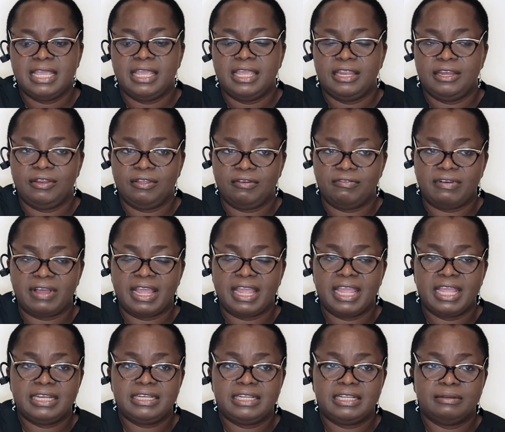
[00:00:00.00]
The
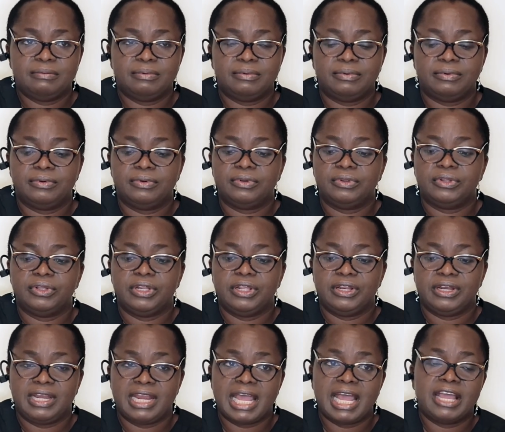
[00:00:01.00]
overhead table
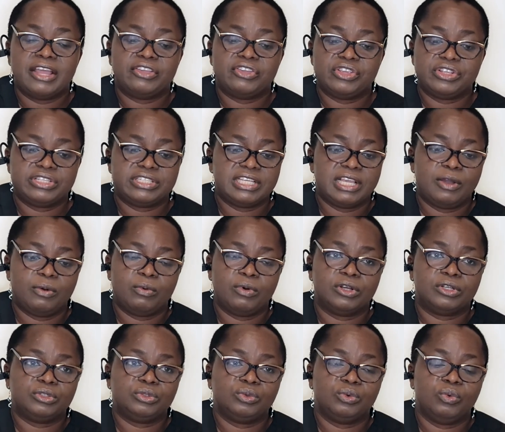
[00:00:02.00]
now is your
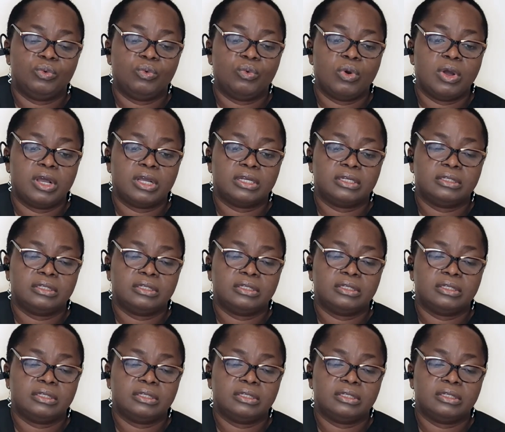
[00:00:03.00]
what? Work